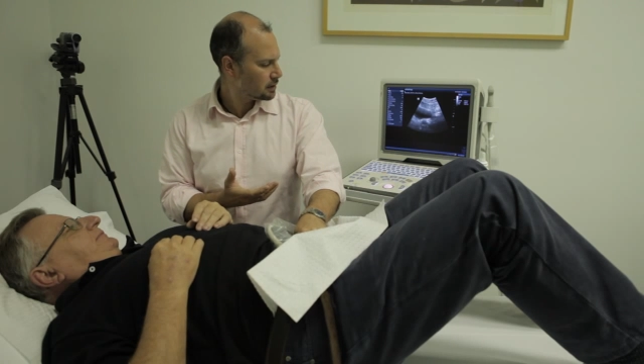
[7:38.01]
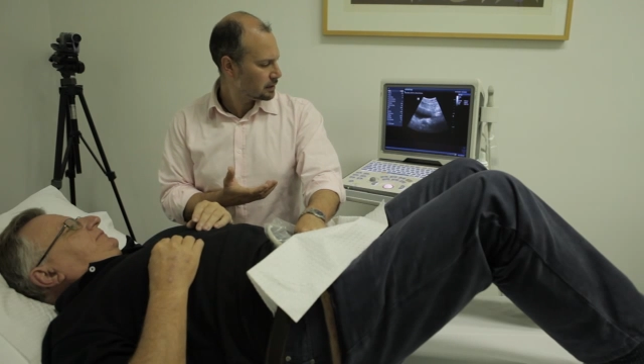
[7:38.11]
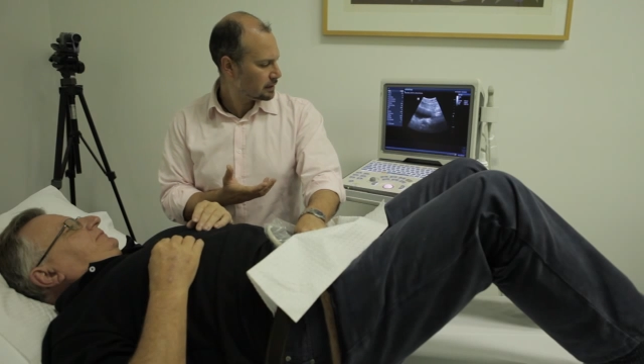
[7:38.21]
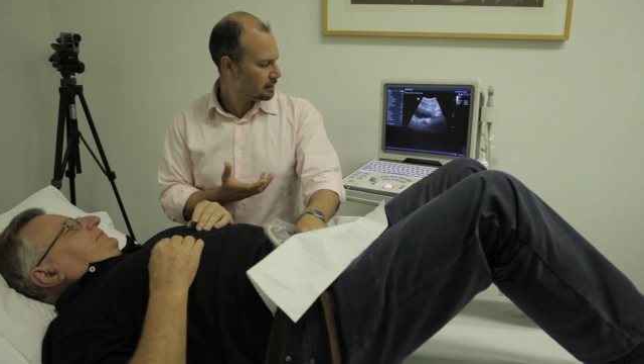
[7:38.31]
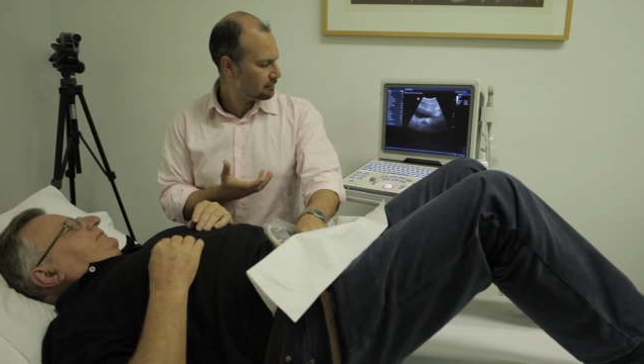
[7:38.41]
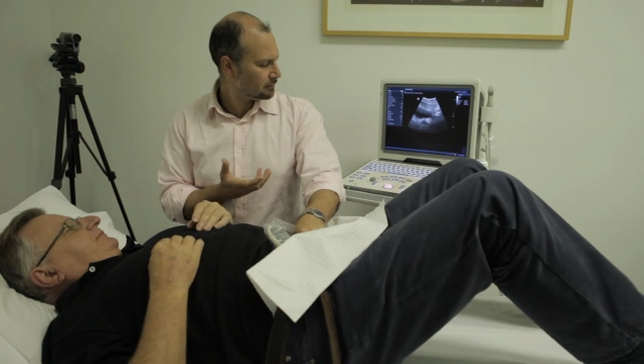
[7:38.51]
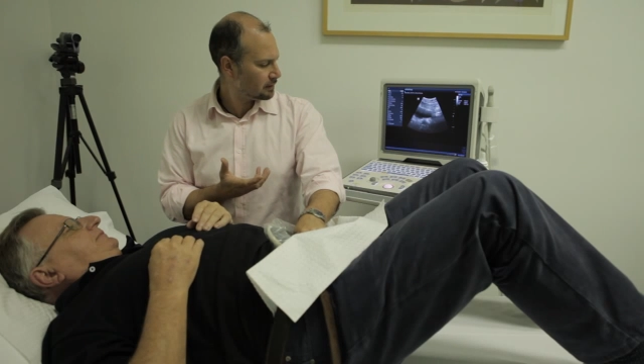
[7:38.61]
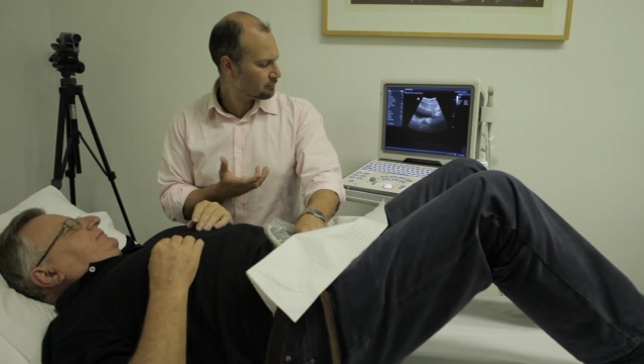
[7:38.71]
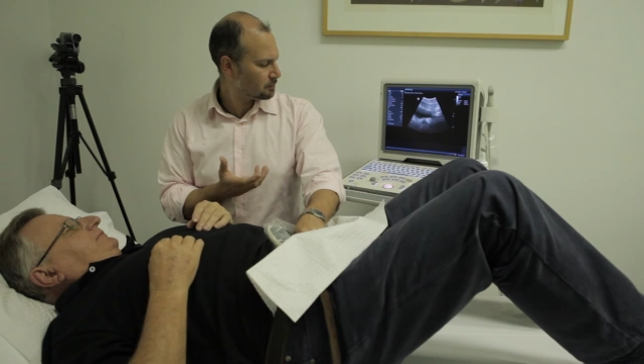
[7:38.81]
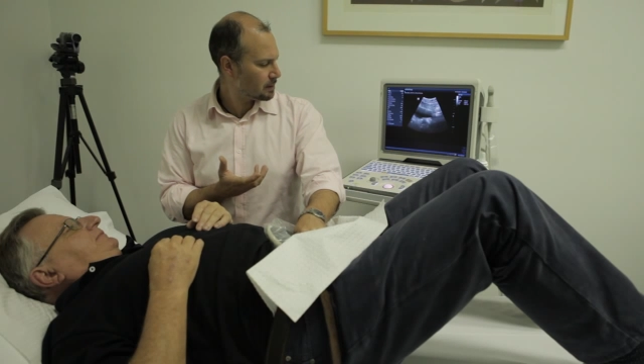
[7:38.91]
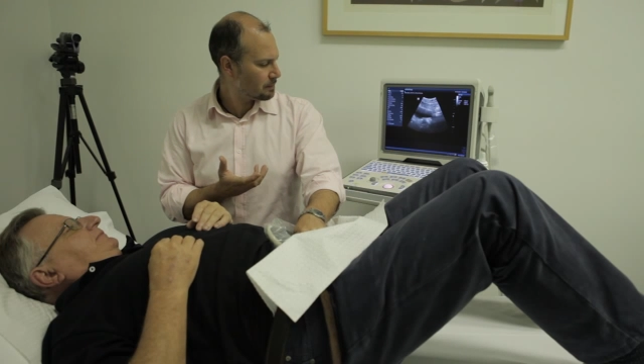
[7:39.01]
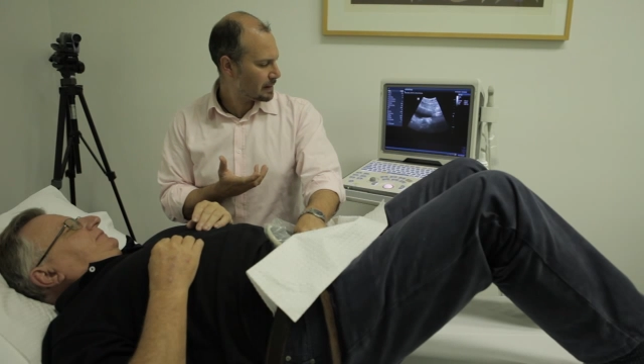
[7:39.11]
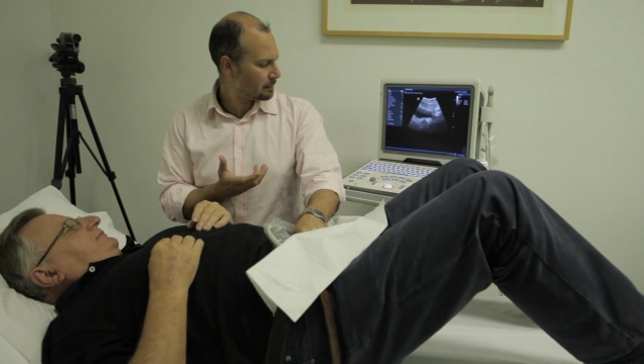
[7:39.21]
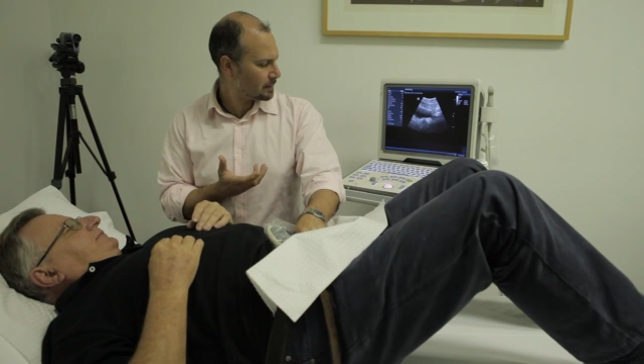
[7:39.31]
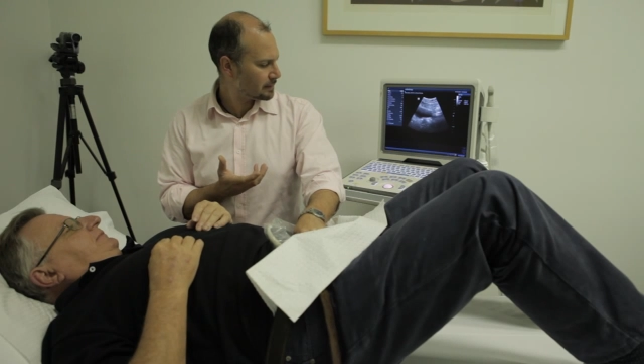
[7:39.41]
lifting from your
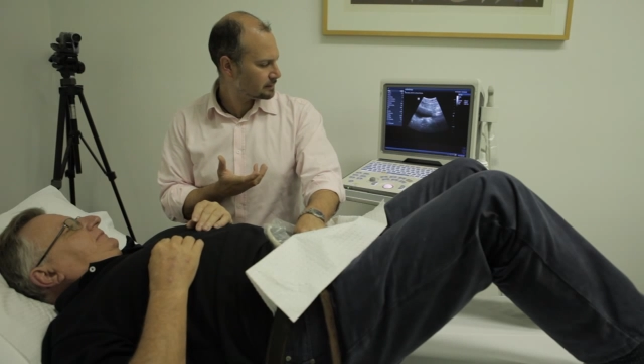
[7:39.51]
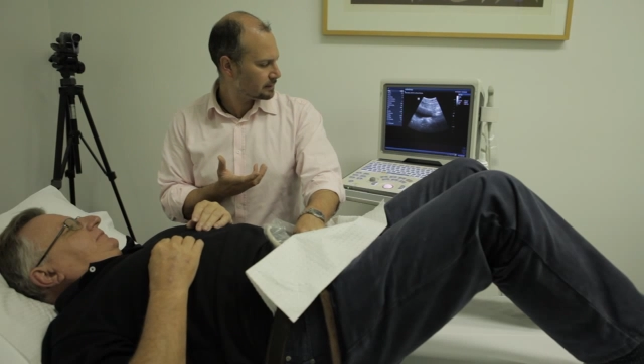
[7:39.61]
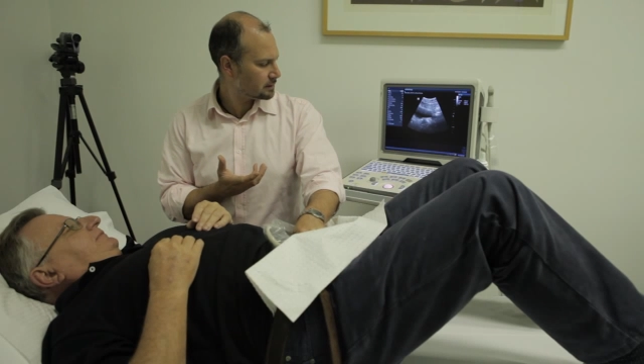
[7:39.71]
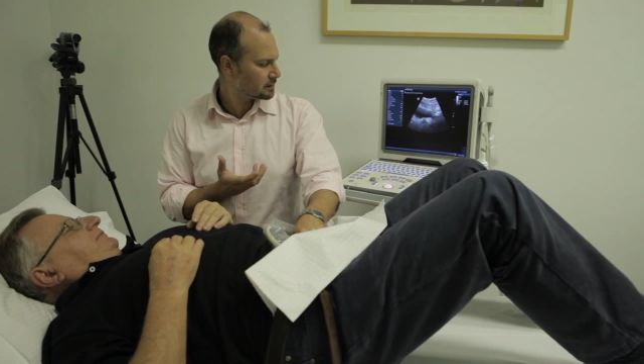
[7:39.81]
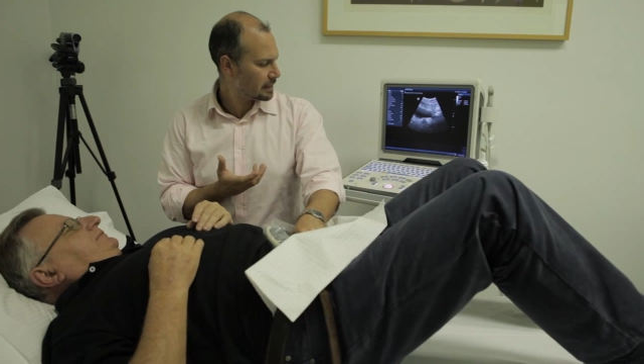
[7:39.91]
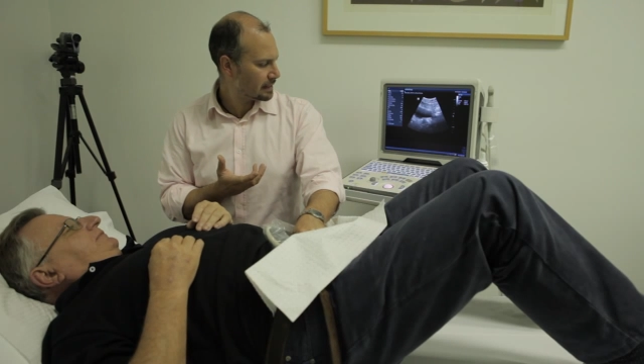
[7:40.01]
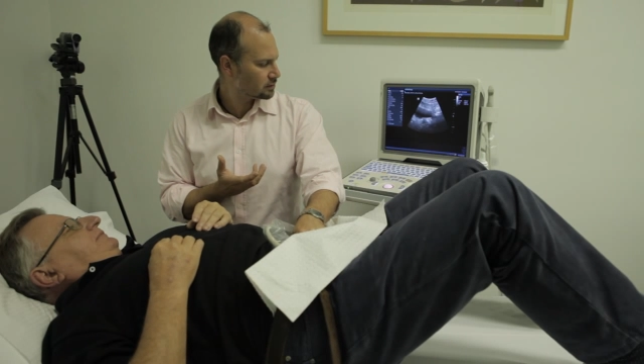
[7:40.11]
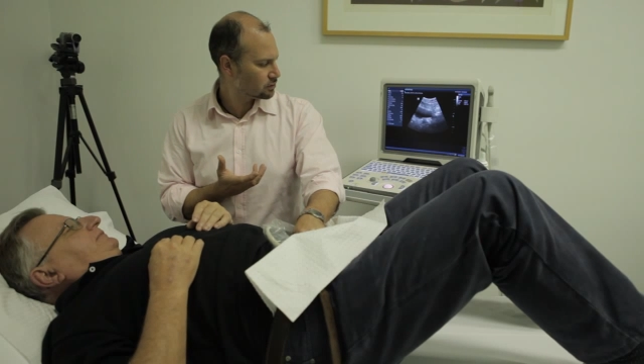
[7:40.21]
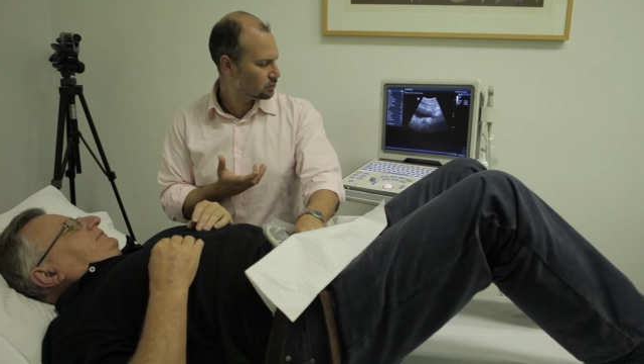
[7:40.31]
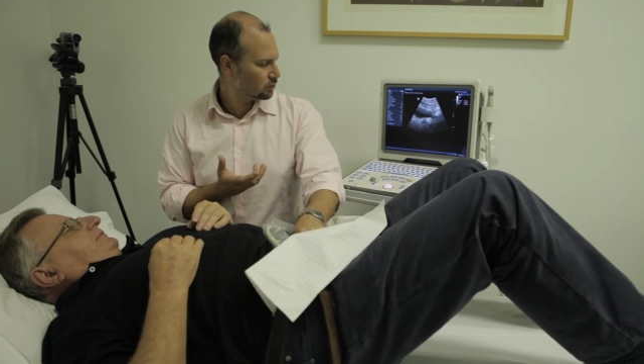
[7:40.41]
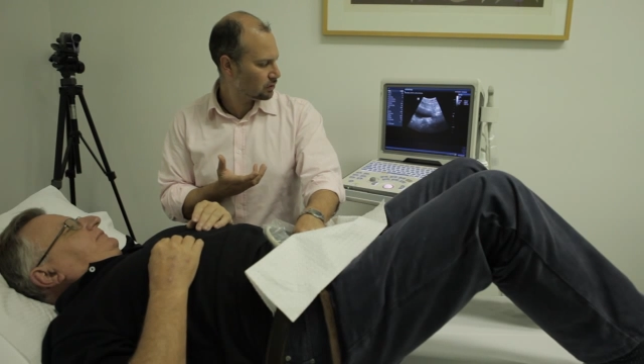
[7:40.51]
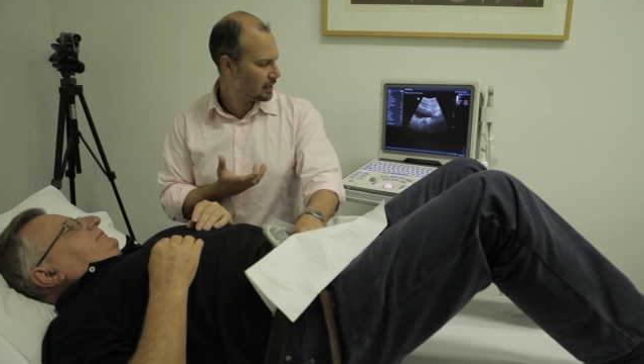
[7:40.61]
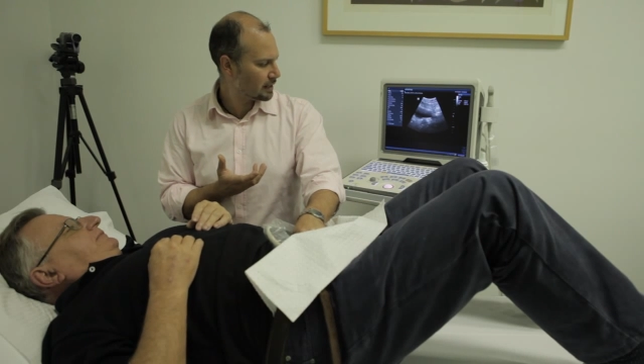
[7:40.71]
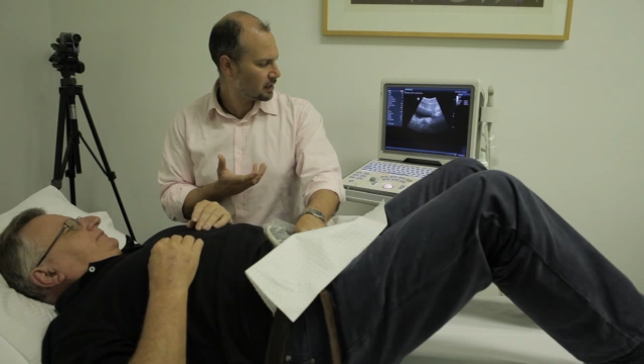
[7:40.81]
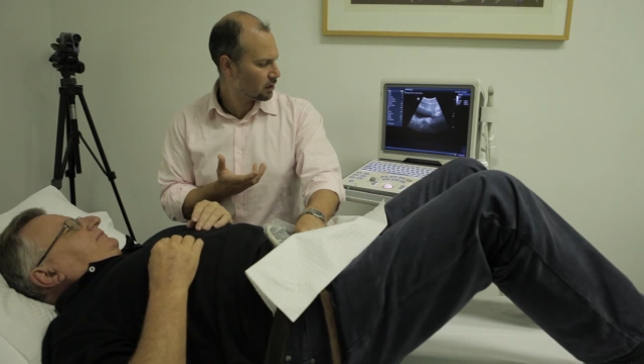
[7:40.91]
back passage, that's good,
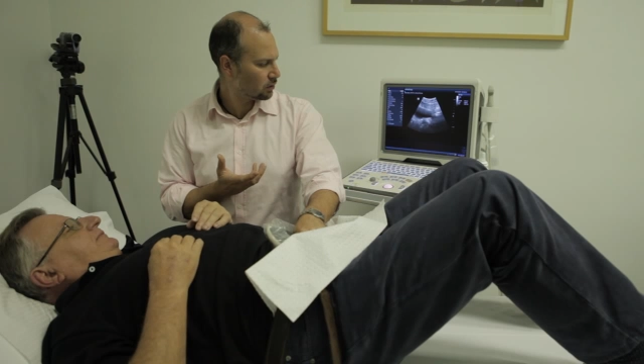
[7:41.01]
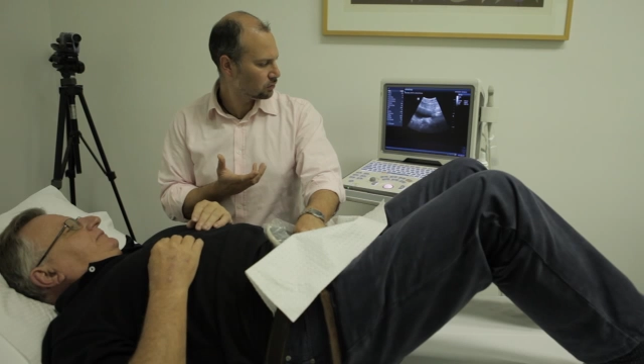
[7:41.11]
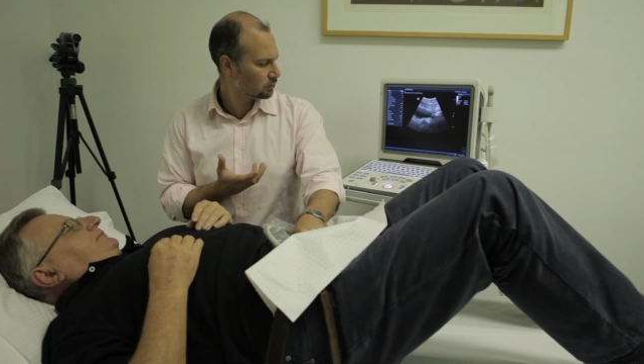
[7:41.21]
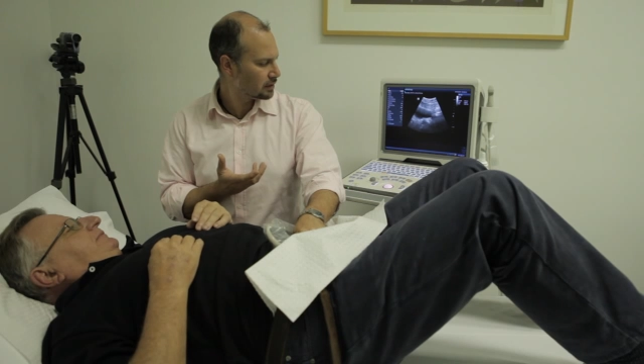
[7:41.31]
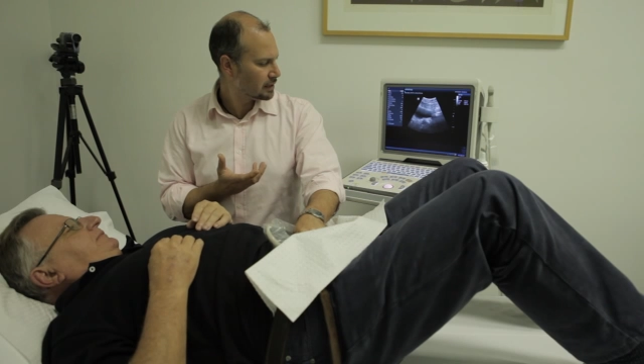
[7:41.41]
and hold,